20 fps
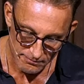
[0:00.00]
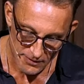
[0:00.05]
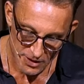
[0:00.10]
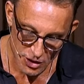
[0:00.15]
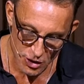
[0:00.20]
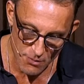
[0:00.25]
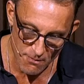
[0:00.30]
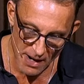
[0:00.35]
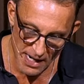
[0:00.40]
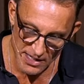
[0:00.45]

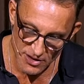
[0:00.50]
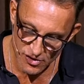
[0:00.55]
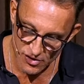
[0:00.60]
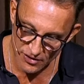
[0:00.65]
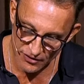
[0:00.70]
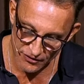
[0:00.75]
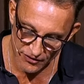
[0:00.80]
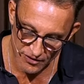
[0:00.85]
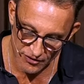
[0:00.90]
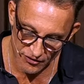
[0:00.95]
you might
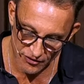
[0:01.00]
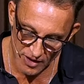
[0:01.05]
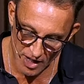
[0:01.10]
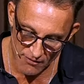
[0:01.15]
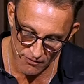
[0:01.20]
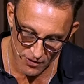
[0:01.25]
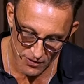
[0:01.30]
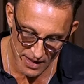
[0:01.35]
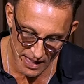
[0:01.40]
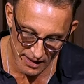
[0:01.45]
just
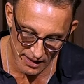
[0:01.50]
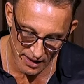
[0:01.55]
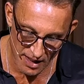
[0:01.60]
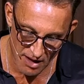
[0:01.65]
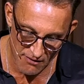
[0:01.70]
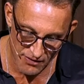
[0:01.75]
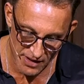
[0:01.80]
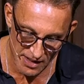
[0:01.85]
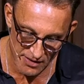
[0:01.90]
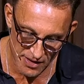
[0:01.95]
discover that
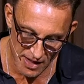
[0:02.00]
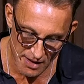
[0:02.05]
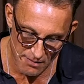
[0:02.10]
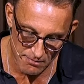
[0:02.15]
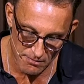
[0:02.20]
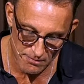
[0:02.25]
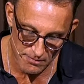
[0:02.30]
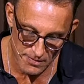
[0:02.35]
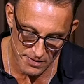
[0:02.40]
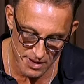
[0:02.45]
loving
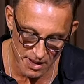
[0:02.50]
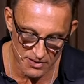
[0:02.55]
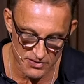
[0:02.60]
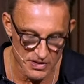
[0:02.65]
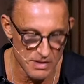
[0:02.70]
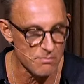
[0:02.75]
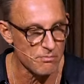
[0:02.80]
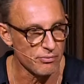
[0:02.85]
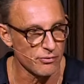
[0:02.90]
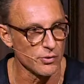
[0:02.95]
them
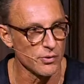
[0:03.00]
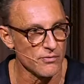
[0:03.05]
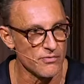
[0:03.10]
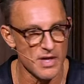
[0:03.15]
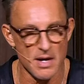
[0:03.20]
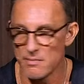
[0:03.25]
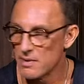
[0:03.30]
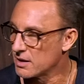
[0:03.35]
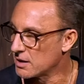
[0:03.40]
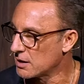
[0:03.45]
does improve
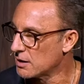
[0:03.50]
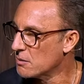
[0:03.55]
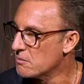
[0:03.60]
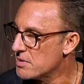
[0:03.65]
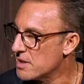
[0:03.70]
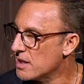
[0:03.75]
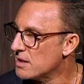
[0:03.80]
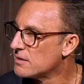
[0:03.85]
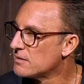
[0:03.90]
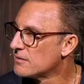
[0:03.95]
them a little
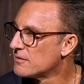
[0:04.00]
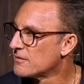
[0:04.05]
bit,